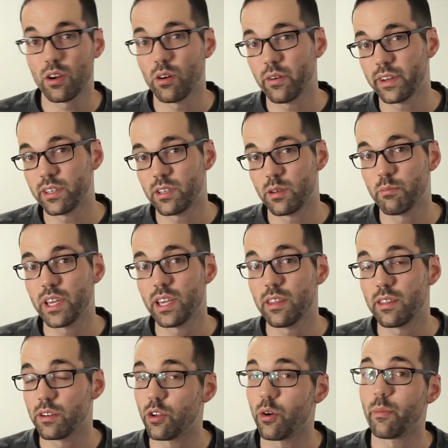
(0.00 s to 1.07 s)
going to be
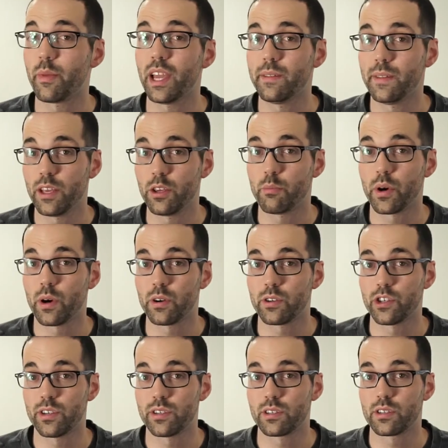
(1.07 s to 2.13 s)
the domain that you
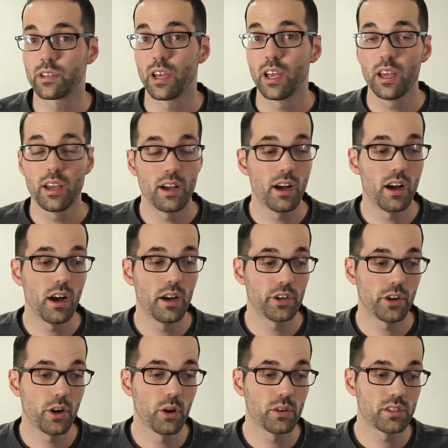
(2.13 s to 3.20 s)
purchased
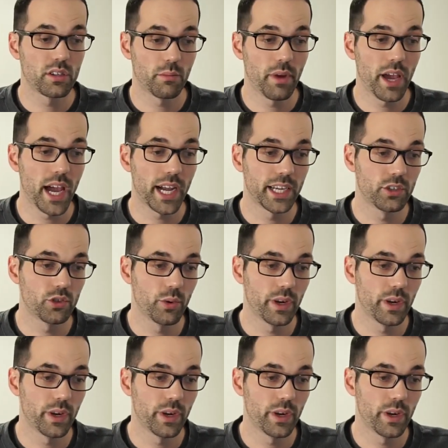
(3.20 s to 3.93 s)
your hosting package